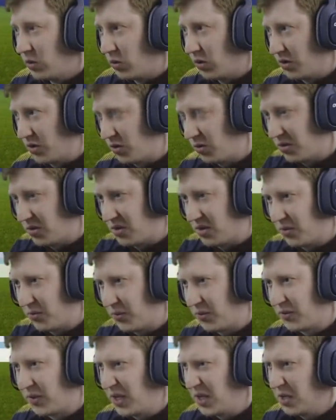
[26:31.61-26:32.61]
As soon as the
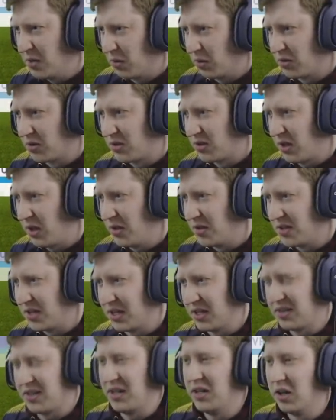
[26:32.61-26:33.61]
15 year olds turn
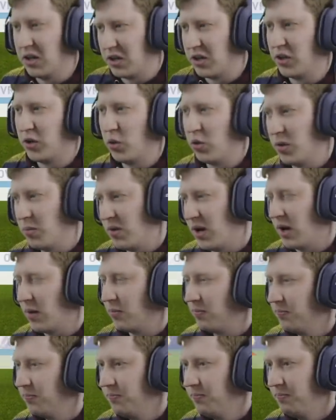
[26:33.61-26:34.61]
16, I can call them up.
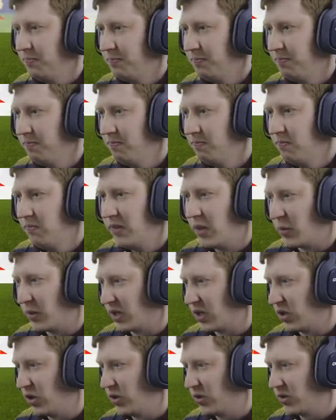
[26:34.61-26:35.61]
Then we can